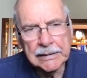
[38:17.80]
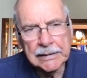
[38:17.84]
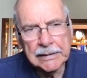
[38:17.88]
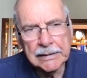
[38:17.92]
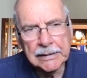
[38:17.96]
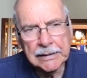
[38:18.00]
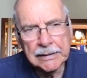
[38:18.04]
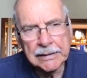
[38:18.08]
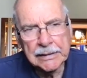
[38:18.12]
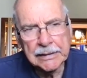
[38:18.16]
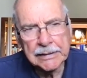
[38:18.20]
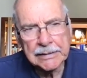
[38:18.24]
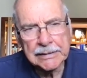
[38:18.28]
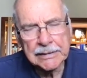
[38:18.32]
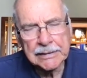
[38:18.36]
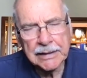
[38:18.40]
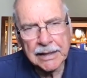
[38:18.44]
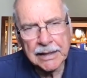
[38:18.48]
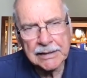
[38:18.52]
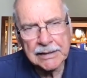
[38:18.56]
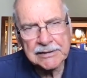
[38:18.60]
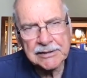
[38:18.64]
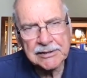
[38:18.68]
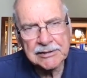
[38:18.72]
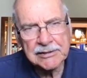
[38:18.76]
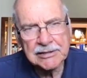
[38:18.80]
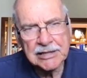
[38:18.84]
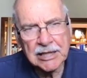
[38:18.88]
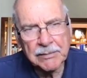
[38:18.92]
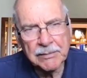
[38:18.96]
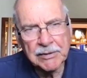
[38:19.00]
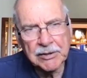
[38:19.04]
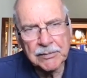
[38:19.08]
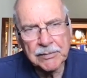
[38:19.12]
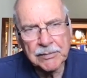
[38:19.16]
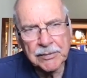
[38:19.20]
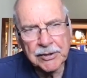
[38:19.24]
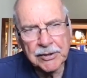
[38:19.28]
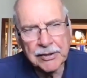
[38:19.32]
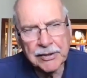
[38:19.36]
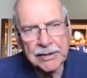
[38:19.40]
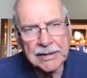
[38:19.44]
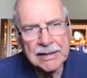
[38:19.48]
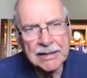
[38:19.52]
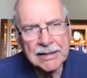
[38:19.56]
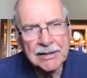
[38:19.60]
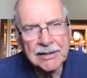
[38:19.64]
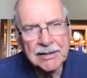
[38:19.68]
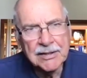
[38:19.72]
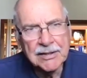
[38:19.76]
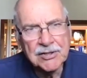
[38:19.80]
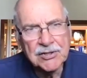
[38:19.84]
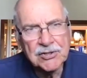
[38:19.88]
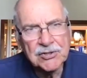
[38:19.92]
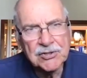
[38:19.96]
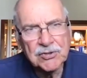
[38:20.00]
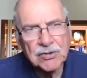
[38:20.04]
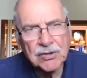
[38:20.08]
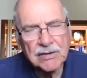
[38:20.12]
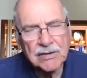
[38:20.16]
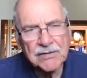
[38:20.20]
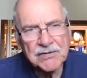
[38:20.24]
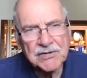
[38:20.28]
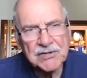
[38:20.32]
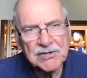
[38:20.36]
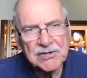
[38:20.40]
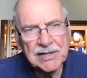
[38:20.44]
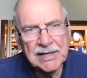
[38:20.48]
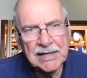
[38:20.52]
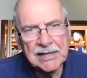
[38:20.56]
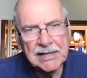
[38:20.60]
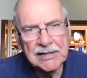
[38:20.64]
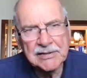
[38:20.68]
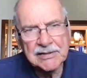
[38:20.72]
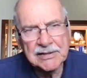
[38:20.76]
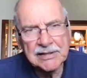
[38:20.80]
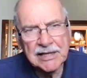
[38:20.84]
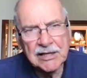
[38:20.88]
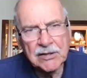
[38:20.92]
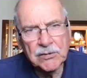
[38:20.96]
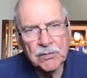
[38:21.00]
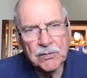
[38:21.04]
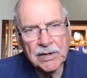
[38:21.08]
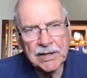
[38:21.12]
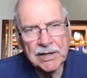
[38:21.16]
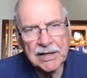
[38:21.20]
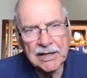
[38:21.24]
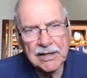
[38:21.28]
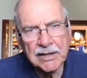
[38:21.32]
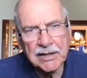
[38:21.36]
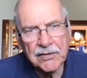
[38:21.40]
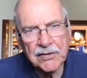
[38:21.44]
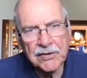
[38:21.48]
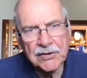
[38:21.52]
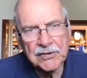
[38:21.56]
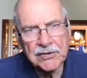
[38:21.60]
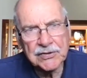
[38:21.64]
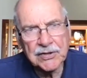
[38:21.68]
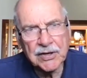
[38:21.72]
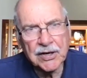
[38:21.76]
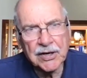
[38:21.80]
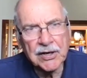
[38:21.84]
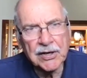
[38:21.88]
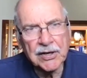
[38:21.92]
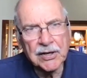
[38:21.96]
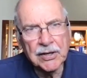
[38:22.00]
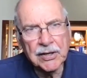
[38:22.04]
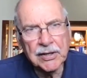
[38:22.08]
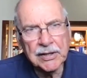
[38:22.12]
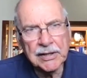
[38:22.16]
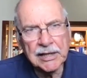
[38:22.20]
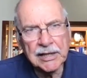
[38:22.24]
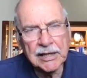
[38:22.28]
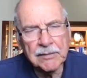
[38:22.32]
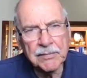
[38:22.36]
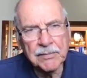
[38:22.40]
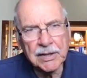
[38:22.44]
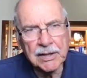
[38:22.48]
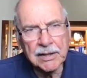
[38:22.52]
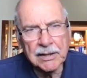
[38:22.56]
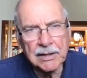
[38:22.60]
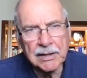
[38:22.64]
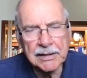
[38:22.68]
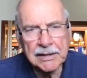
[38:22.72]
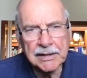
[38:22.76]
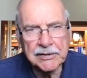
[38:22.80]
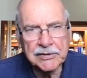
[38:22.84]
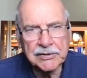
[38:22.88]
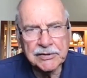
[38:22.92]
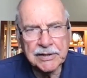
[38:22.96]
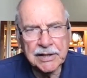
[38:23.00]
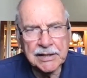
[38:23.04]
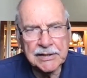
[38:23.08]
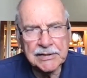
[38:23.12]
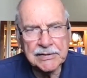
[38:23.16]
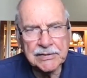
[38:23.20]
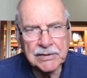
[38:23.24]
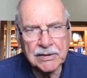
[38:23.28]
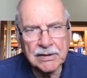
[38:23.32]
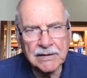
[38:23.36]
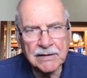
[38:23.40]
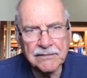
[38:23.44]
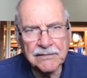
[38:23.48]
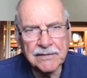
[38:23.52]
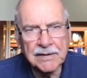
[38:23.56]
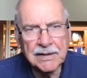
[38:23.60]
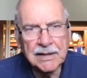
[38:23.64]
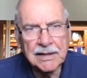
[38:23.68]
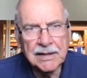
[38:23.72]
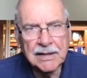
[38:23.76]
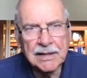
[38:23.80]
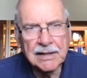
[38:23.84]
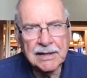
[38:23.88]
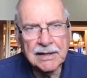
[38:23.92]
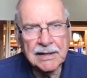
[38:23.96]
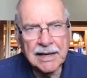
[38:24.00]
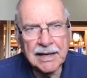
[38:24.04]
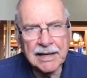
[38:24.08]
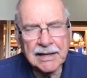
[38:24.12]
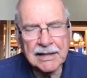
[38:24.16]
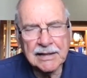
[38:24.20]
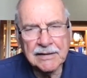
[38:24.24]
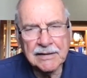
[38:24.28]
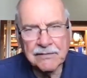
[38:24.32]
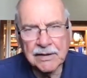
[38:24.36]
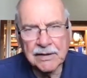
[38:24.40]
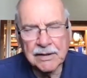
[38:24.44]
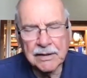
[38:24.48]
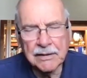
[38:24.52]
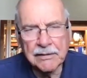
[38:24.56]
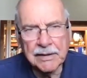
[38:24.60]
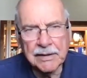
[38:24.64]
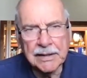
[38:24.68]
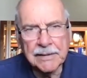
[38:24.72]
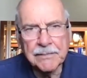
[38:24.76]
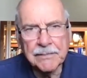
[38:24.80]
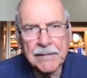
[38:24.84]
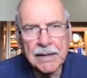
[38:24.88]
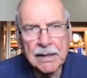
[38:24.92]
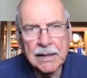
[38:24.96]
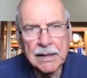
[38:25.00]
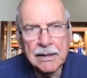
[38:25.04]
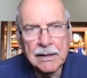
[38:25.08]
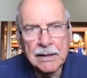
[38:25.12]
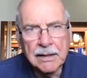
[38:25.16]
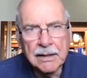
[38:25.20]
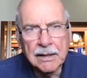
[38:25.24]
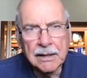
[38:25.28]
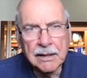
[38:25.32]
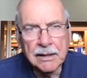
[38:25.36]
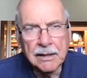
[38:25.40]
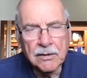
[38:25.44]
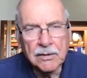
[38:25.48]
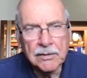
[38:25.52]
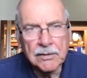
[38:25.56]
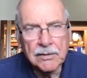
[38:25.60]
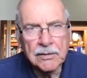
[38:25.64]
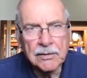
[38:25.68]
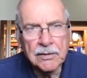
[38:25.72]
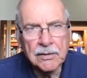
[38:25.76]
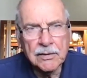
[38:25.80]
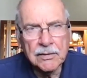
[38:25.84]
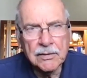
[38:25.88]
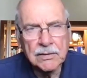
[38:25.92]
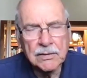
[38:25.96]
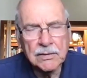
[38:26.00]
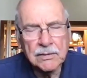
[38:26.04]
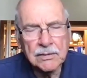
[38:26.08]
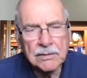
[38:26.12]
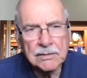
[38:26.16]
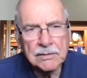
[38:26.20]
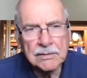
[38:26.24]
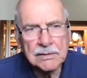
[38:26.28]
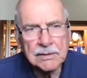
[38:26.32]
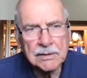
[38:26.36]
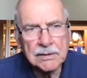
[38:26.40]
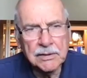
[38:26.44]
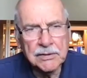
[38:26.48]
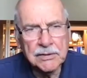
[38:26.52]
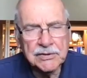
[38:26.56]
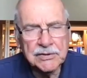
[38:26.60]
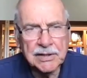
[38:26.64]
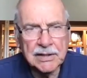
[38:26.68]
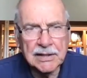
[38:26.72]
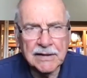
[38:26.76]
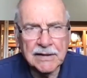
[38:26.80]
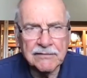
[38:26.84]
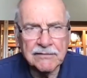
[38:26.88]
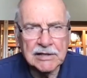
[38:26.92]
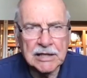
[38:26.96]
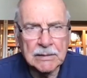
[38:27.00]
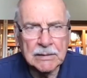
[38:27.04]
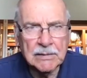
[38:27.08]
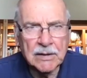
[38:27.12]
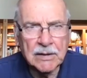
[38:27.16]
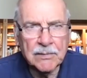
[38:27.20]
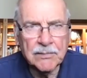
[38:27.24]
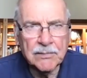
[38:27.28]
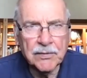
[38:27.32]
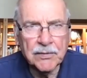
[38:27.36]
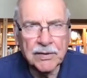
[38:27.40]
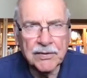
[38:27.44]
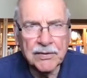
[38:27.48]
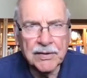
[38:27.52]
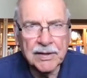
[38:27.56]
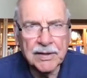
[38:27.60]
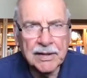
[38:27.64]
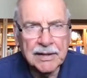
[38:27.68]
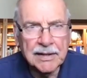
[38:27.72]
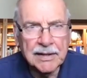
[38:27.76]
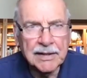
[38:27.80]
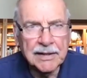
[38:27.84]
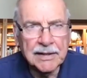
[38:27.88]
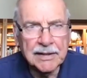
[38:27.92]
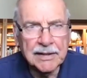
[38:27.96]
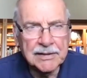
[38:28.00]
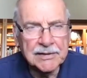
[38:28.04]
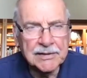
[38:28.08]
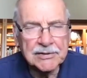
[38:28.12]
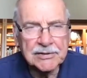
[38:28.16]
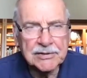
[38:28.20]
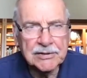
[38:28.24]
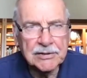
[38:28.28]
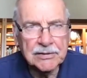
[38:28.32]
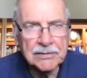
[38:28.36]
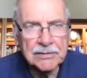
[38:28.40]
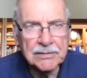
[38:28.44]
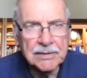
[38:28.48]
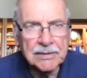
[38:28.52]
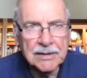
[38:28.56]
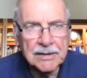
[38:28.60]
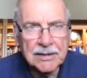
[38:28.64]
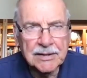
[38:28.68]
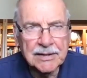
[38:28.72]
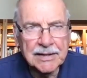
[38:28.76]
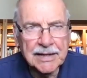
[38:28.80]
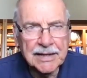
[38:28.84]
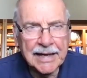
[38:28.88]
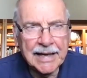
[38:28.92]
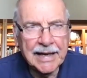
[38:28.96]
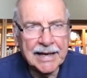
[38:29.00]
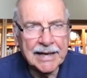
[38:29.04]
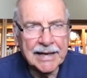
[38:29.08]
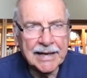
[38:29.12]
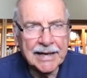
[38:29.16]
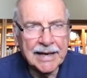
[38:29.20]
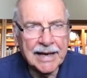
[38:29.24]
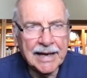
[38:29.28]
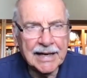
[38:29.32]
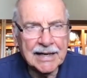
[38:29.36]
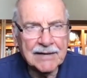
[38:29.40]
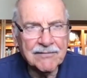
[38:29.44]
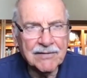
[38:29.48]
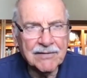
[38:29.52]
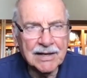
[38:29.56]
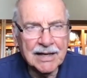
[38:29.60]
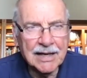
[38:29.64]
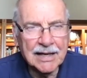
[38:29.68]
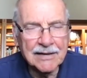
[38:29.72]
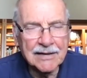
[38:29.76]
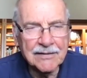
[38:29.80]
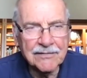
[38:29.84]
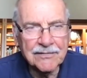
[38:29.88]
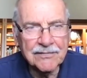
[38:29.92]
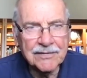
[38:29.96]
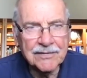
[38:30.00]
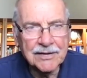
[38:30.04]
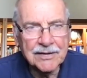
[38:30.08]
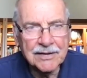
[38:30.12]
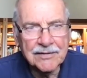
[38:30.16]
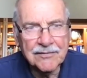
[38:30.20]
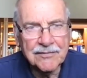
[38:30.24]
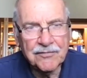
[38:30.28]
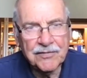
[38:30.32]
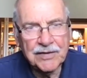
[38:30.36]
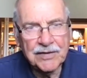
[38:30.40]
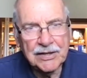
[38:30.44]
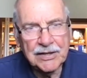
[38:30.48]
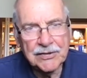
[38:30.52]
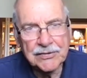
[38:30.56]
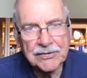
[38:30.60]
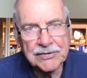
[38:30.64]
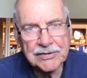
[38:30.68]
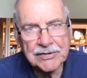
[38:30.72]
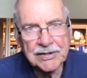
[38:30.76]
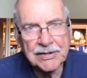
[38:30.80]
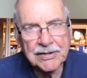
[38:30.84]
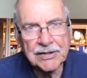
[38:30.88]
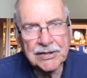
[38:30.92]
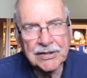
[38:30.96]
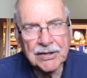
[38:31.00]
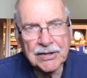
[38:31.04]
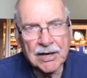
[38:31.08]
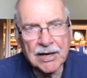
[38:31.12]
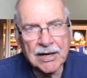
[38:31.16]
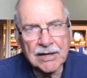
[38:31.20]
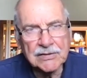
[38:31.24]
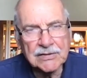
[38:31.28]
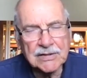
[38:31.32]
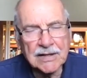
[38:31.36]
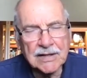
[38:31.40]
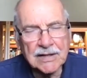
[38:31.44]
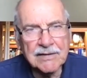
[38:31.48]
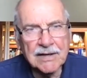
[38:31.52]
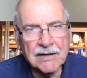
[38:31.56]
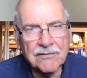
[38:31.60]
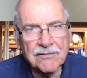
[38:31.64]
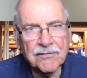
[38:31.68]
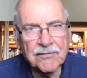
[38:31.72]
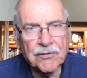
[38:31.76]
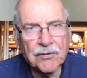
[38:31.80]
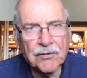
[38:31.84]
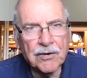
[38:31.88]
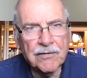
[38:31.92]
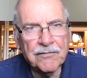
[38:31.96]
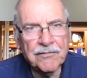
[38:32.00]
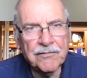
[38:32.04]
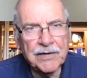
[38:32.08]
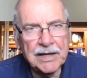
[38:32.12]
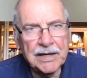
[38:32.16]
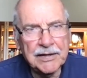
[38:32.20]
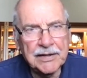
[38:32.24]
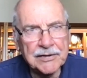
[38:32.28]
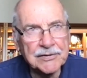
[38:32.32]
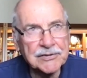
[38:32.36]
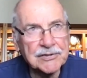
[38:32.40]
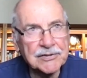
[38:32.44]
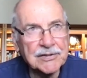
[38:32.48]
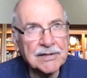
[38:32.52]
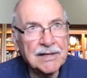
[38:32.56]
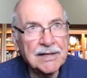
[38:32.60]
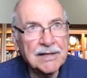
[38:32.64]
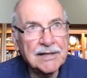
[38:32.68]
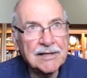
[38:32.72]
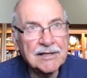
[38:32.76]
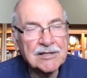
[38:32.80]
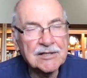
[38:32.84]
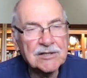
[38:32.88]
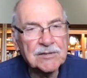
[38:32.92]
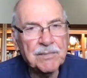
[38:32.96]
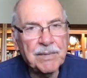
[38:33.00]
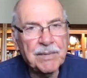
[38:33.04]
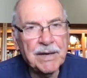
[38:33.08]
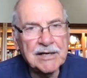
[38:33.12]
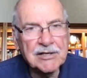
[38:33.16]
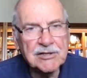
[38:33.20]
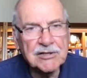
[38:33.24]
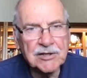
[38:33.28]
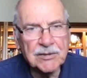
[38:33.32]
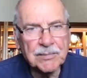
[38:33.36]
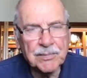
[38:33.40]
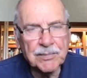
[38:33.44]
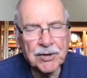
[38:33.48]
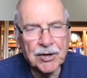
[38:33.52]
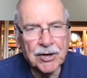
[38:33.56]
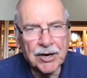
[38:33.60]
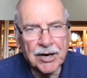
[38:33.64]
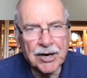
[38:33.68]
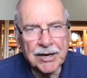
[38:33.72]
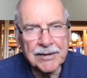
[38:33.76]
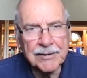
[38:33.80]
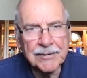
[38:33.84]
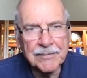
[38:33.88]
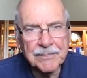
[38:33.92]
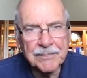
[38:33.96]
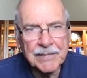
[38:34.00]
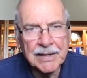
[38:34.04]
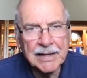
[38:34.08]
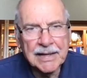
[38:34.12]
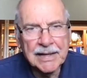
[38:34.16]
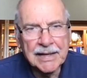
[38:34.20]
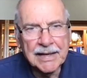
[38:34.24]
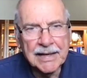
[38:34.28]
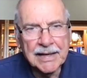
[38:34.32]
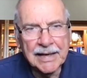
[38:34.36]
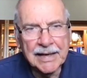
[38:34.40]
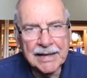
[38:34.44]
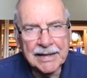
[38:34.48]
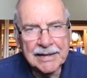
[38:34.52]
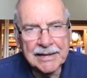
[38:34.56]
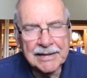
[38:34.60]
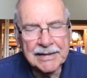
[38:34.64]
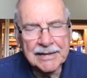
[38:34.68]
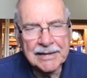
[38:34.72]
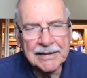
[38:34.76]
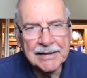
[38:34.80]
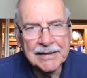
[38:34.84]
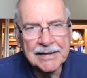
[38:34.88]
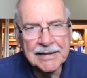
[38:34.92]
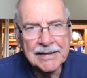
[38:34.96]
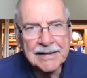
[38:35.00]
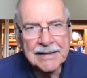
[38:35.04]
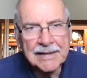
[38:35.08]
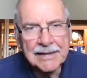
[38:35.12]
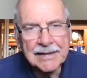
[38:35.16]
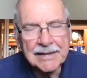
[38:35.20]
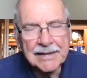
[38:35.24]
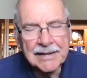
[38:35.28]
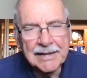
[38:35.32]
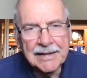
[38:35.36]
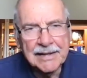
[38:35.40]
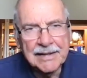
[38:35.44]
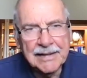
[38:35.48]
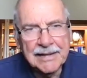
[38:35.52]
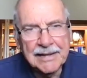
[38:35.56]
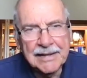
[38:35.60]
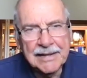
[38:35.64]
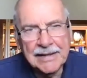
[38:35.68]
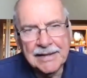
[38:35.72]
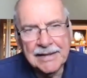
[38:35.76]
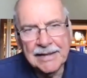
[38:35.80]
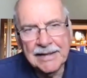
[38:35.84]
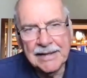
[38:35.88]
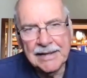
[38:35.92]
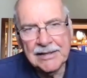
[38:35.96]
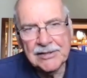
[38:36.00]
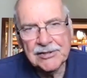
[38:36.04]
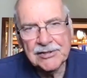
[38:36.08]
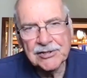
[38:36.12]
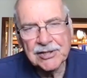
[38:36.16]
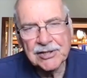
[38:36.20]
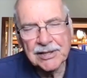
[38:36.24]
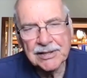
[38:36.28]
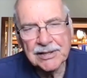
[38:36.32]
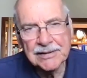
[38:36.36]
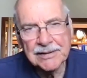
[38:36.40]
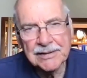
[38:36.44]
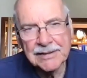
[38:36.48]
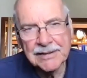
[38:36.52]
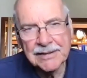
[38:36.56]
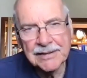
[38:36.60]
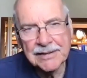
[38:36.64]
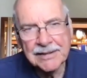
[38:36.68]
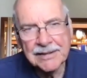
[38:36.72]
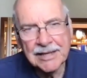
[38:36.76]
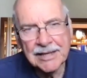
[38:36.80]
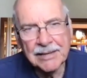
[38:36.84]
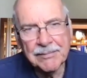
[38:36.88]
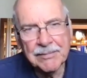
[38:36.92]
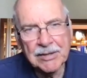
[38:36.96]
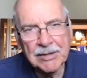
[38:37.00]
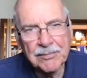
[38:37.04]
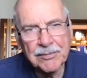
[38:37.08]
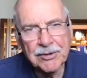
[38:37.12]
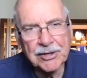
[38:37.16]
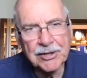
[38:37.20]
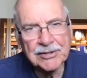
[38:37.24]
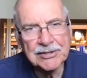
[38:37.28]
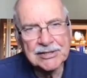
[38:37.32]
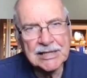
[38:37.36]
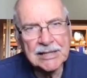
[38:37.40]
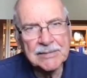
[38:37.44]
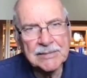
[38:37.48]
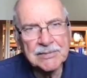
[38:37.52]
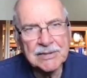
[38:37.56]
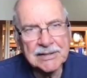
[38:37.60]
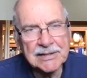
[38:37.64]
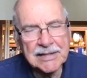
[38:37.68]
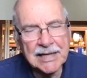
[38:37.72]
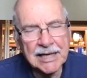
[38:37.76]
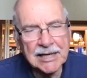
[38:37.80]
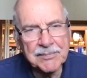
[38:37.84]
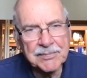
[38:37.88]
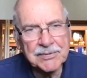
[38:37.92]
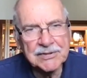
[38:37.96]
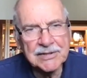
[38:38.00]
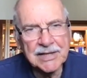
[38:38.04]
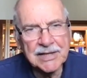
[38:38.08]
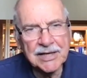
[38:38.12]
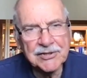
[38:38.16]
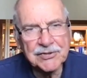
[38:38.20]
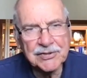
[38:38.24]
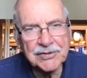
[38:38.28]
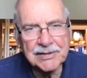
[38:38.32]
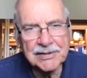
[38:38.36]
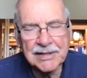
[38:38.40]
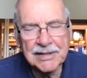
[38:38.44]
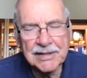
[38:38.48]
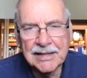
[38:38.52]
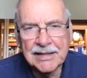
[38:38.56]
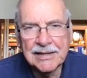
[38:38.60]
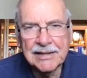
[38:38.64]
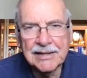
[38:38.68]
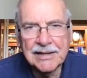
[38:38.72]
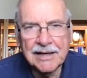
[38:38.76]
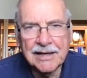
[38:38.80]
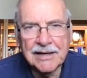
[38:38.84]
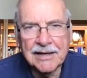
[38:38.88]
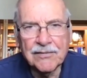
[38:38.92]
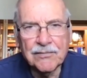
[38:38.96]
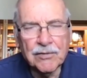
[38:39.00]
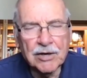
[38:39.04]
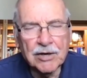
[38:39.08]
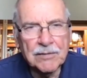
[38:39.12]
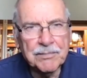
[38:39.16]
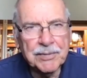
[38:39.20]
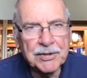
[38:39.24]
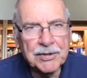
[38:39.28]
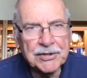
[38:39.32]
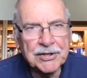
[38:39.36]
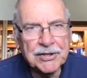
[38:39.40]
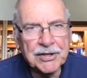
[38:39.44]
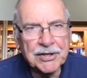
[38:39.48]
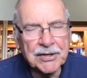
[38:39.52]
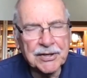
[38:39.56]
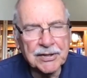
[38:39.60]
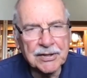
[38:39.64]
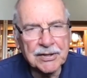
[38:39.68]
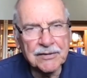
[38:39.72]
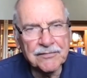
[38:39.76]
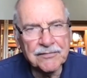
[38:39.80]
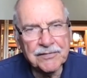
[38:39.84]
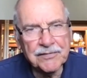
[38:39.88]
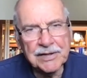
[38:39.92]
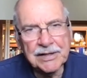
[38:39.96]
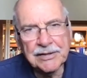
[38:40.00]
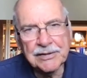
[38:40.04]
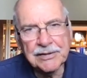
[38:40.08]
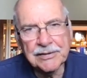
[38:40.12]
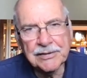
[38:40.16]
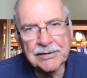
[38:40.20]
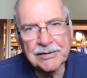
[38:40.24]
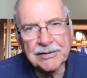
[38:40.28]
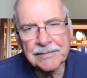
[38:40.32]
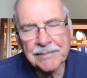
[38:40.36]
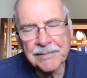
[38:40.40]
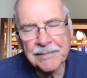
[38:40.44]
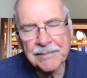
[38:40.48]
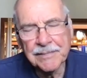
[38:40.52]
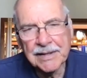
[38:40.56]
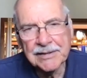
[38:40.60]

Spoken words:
Cactus hummingbird sort of sneaks in when the others aren't looking, but it'll get chased off in a heck of a hurry. The solution I've come up with is to hang a heck of a lot of feeders in the yard. So I've got 4 feeders spaced apart, and each hummingbird seems to take possession of one particular feeder.